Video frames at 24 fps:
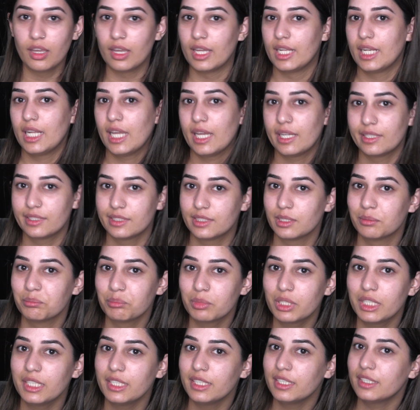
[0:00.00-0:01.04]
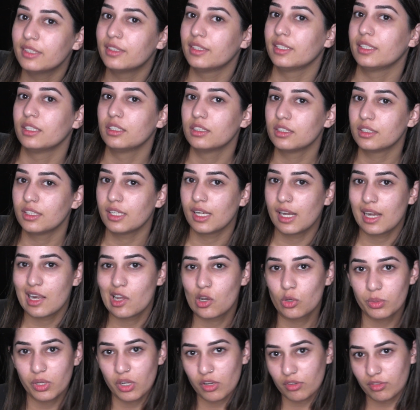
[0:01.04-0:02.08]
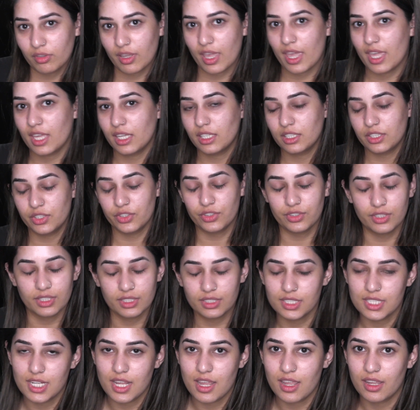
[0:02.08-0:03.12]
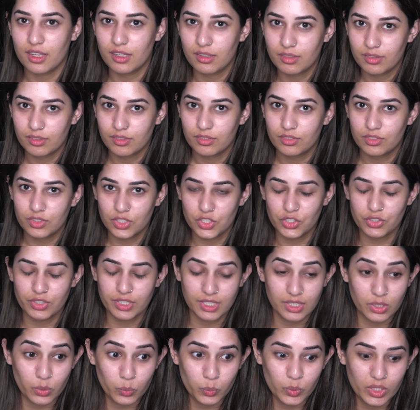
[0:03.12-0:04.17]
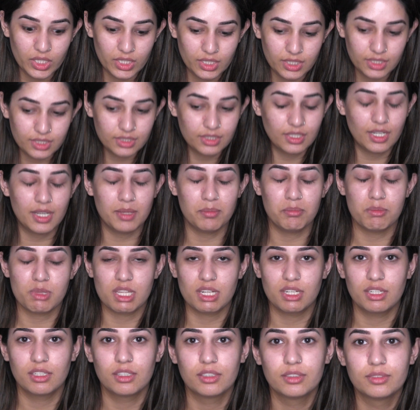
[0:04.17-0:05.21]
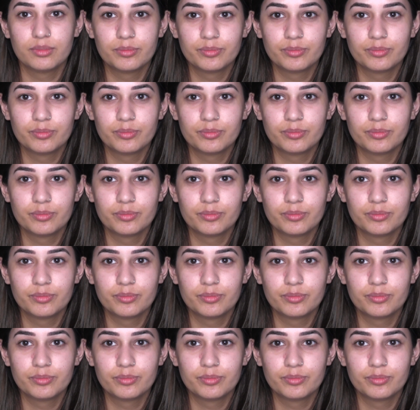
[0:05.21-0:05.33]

and had some kheer and a little bit of cake during the day. During the week, I mean.